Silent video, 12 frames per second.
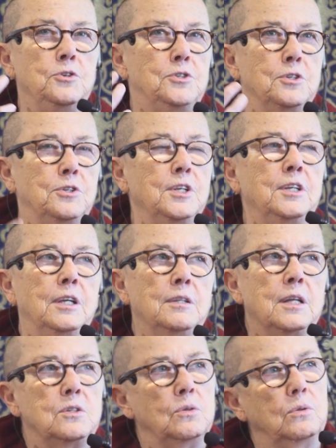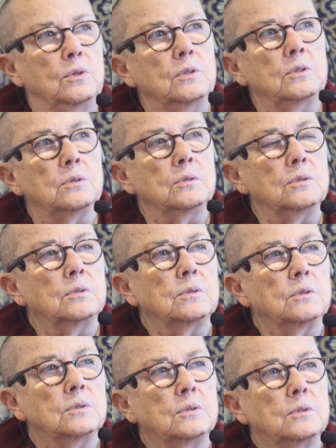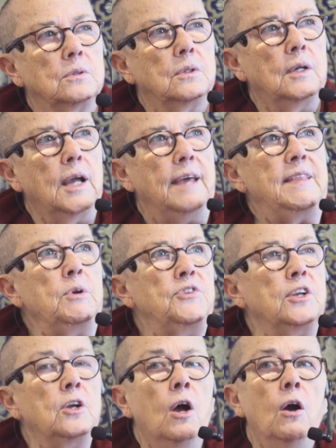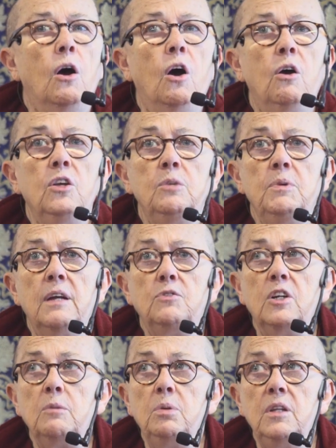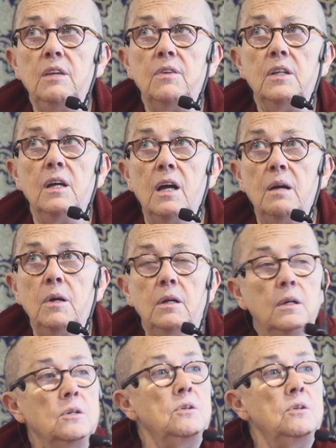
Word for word: used to thinking, that's all, you know. And then we think, oh, you mean I've got to believe in karma?